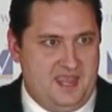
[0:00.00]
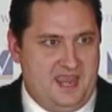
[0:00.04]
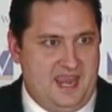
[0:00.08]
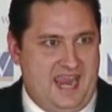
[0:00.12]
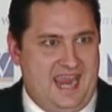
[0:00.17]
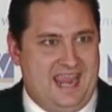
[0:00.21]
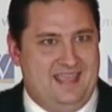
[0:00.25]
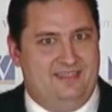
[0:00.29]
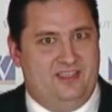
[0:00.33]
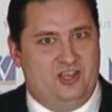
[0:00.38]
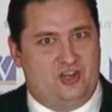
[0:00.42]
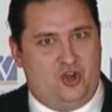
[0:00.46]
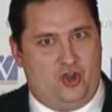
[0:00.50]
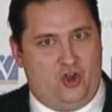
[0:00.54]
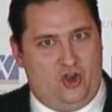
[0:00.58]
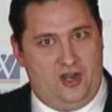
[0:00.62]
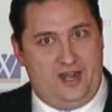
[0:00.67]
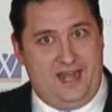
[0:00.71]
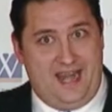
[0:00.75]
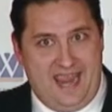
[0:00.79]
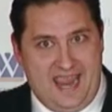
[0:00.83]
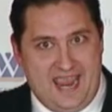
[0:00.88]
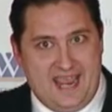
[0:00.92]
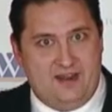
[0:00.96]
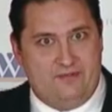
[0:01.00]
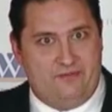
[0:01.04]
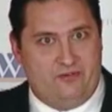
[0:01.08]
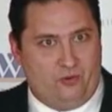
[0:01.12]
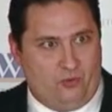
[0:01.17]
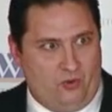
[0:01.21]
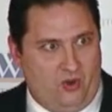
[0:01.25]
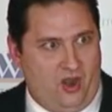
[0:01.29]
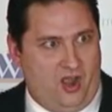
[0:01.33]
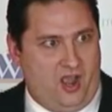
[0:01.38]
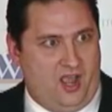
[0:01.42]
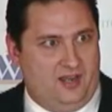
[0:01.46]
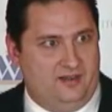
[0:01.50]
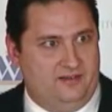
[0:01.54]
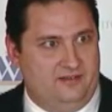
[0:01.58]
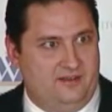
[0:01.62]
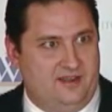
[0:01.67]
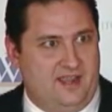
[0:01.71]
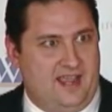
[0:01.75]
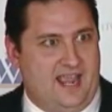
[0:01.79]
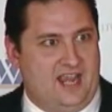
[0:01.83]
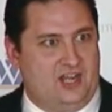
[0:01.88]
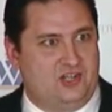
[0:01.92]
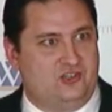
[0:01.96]
and the current head of Iran
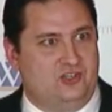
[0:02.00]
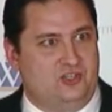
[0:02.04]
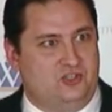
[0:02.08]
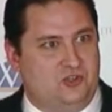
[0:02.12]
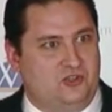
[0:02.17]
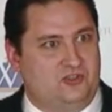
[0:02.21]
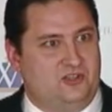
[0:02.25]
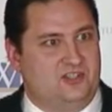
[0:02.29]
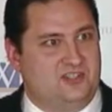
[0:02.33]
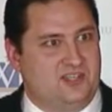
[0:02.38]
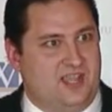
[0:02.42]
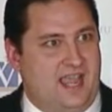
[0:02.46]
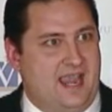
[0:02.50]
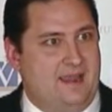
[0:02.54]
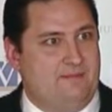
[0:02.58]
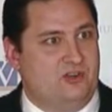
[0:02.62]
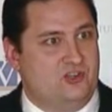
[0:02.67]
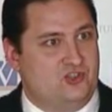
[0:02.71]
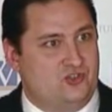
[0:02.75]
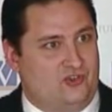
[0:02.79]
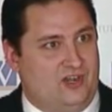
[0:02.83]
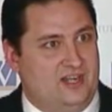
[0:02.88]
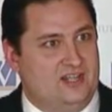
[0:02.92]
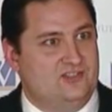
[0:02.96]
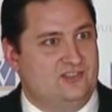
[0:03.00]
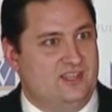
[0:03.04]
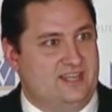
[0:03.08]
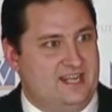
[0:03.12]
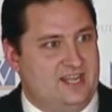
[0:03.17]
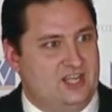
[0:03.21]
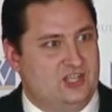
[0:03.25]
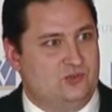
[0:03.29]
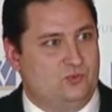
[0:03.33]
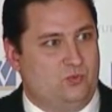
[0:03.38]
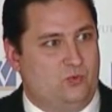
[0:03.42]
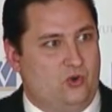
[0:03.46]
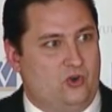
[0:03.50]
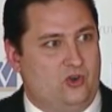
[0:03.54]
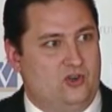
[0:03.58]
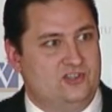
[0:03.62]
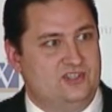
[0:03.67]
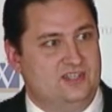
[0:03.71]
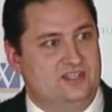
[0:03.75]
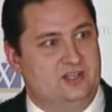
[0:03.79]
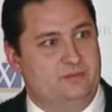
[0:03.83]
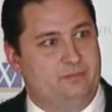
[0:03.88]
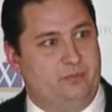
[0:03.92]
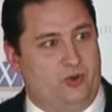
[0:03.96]
actually took the time to translate his
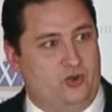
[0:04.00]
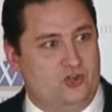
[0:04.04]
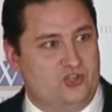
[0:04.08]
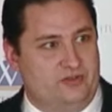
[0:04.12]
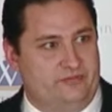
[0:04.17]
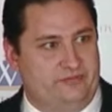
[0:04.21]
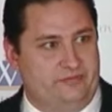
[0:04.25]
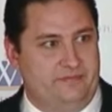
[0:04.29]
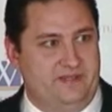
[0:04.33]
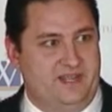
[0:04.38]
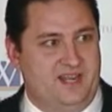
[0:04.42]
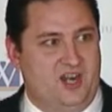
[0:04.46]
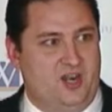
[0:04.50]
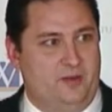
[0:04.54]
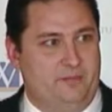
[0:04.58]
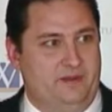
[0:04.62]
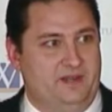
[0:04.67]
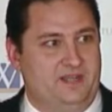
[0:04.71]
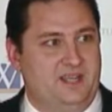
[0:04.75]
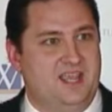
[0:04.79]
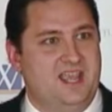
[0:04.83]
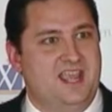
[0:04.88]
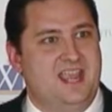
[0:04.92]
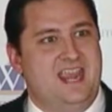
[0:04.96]
words into Persian from the Arabic